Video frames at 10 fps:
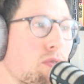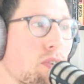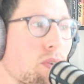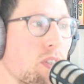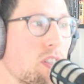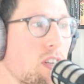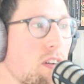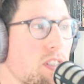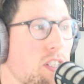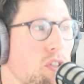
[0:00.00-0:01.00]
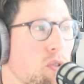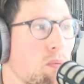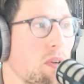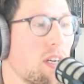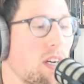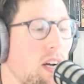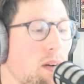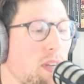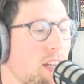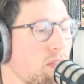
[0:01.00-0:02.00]
for all these conversational
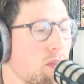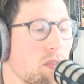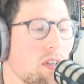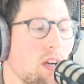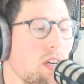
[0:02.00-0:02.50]
platforms.